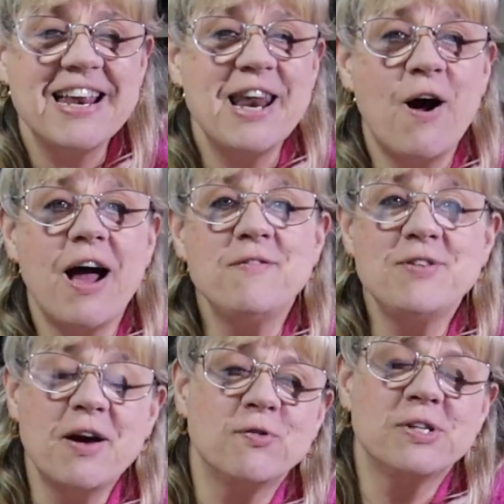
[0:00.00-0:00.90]
Now, I've
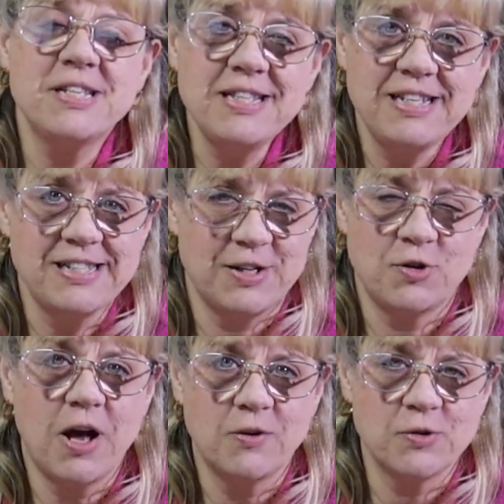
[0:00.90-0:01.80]
never seen these at
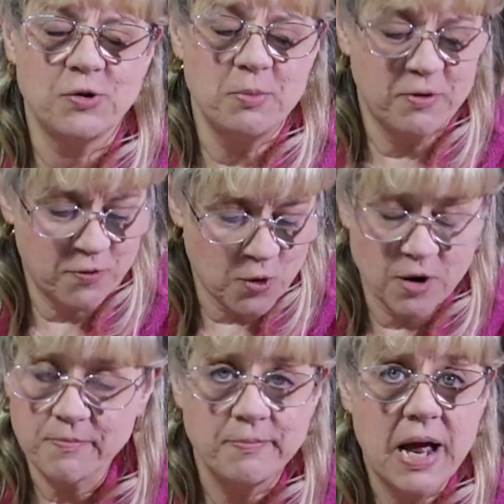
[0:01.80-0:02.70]
Dollar Tree
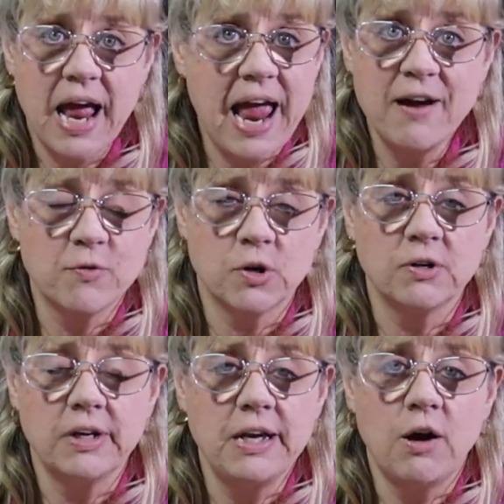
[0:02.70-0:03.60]
before.
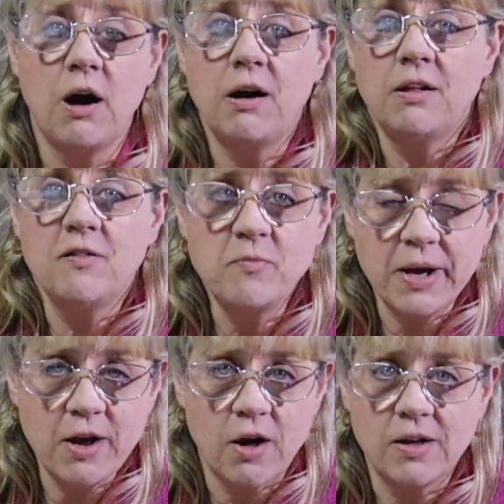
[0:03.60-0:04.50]
Ever. In all of
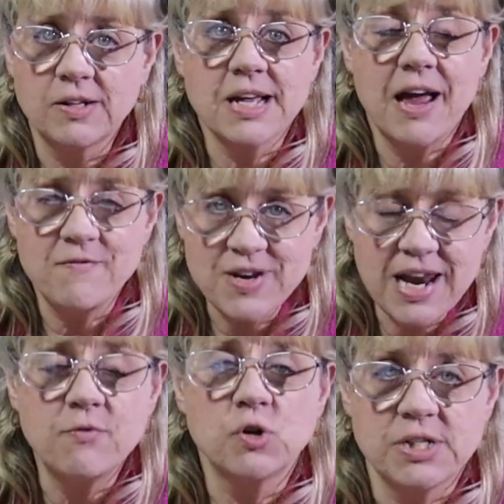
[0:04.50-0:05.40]
my hauls, I've
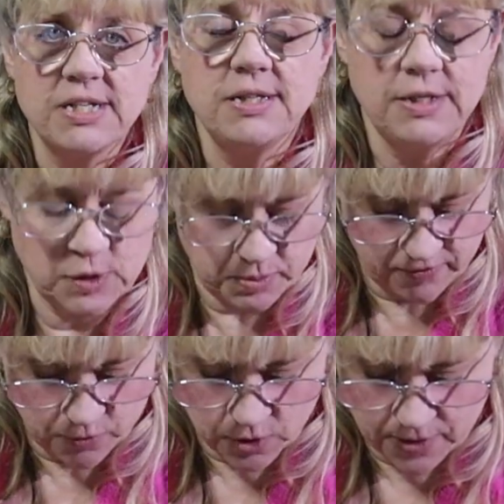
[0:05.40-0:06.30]
never seen these
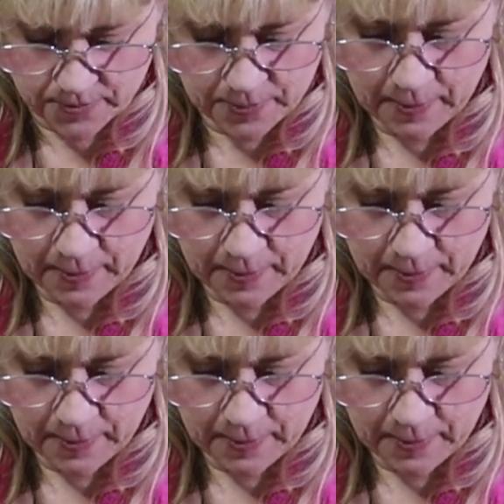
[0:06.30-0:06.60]
before.